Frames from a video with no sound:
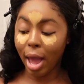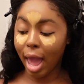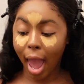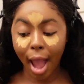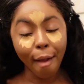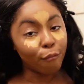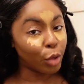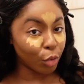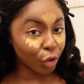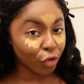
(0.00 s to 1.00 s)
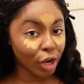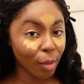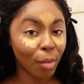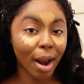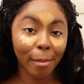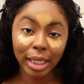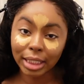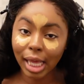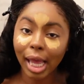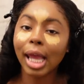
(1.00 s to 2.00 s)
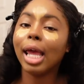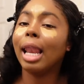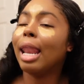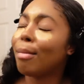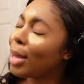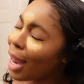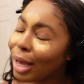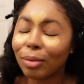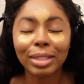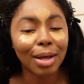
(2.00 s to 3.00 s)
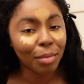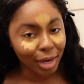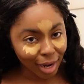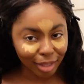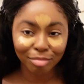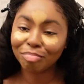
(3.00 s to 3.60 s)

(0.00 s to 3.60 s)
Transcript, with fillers: And if you agree what I've been saying, let me know because I want to know.